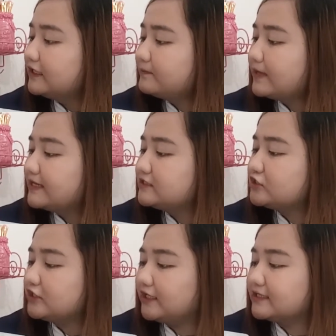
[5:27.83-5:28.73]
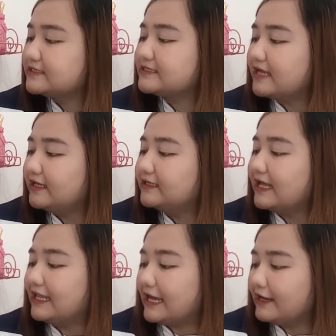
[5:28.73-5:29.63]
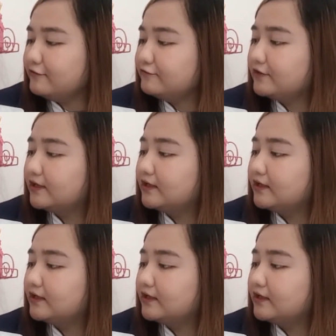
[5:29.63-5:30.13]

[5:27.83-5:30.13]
Lip and Cheek Stain Alive.